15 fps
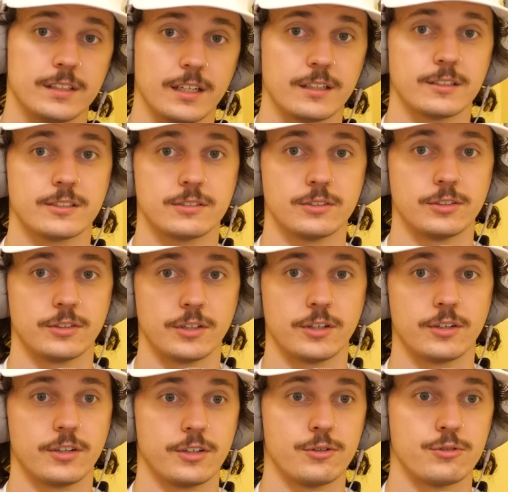they're
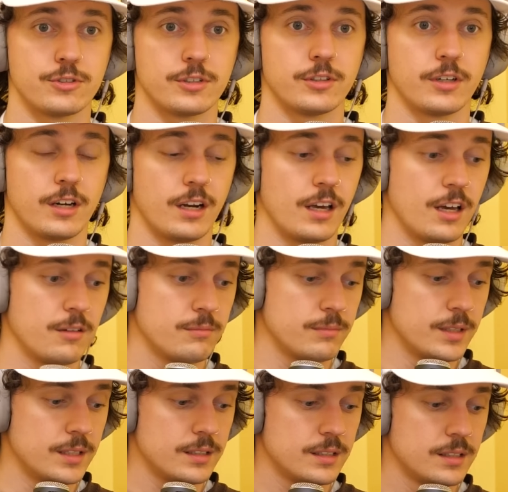usually looking at.
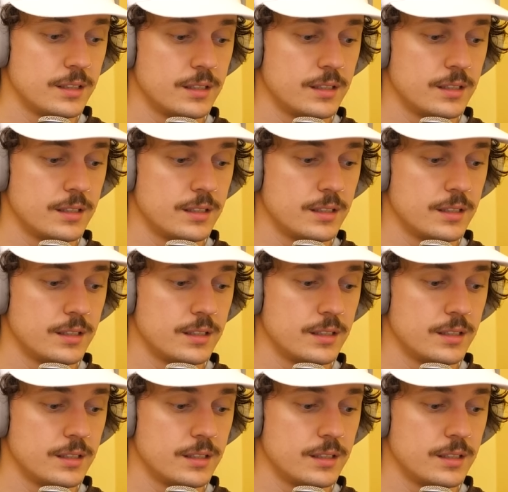But